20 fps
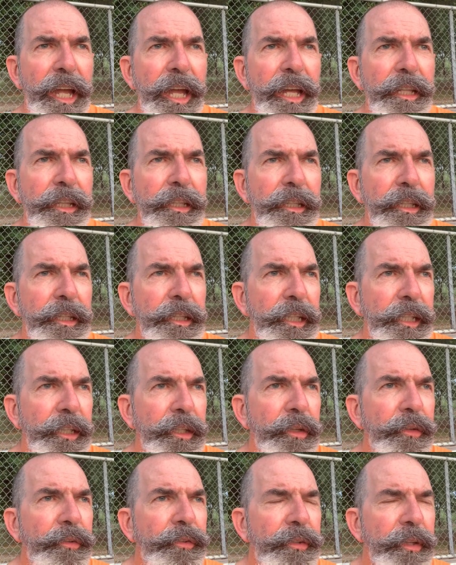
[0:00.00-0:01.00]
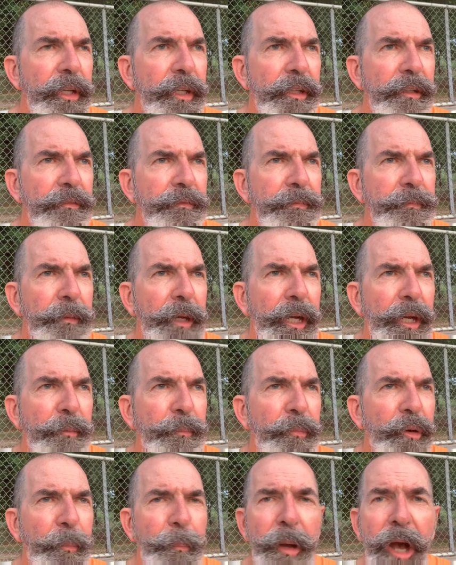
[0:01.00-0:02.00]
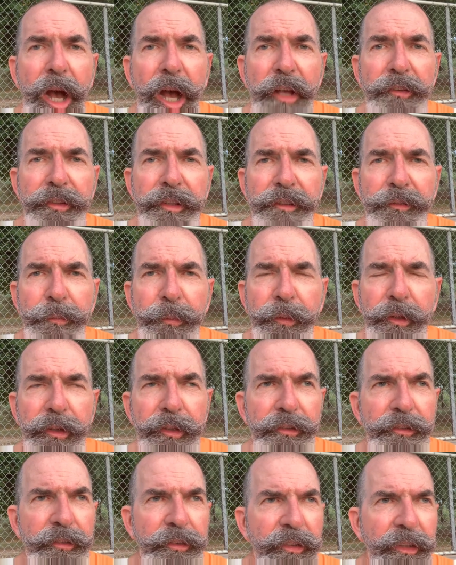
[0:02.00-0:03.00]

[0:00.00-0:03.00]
And the use of more positive words